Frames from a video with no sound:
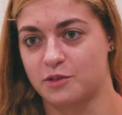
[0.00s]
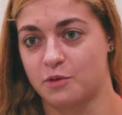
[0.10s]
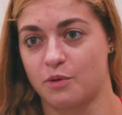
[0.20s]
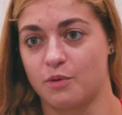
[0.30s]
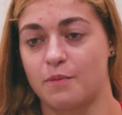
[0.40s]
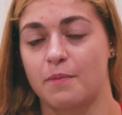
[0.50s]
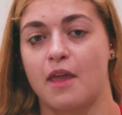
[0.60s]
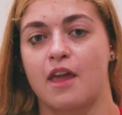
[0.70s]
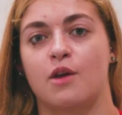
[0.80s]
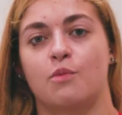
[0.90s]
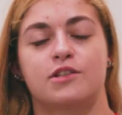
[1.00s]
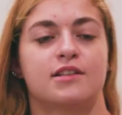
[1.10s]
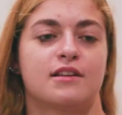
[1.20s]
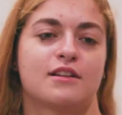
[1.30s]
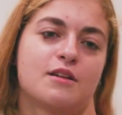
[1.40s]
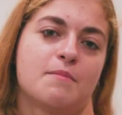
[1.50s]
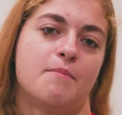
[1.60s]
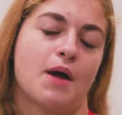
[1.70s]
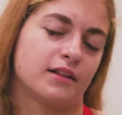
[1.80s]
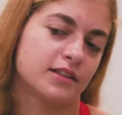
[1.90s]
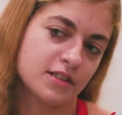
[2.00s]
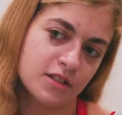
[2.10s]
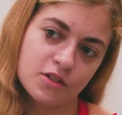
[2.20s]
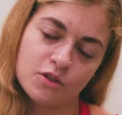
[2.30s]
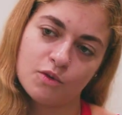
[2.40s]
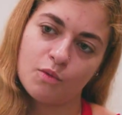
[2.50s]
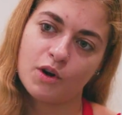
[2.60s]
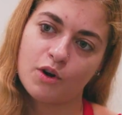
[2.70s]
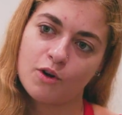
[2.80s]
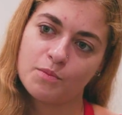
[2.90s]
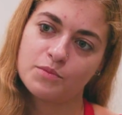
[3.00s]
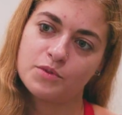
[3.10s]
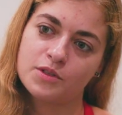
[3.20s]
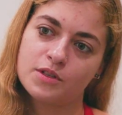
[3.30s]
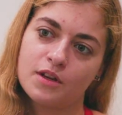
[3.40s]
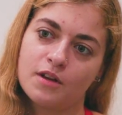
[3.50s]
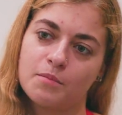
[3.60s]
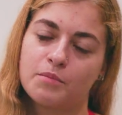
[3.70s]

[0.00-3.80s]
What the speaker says: So it wasn't balanced one arms,